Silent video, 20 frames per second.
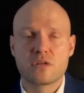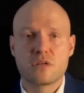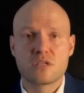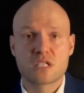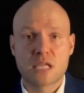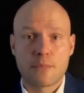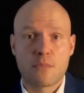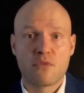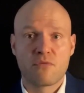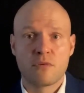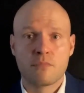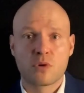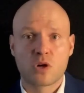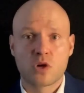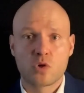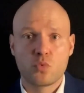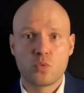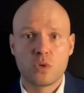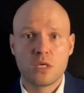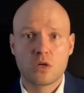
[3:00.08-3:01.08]
Some of them
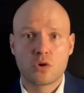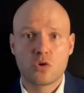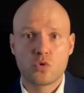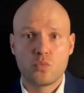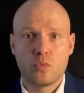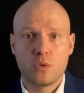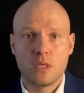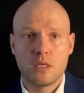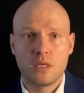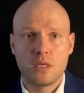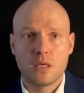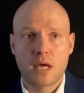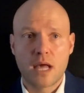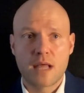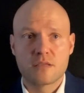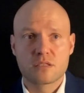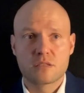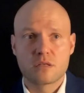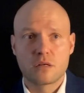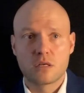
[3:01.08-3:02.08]
could be
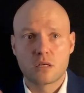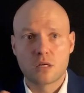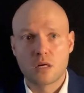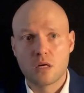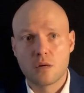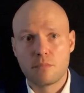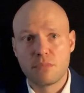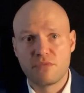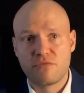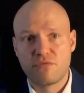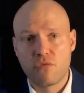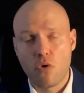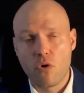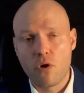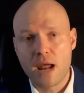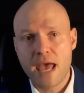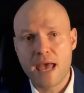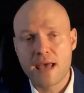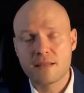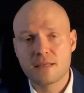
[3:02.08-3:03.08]
answered
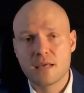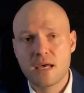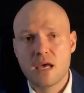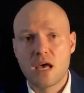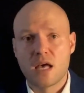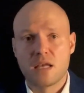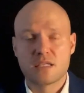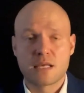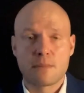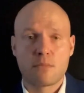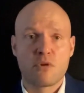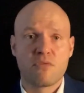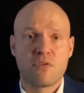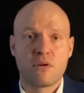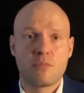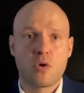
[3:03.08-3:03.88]
beforehand, and some of them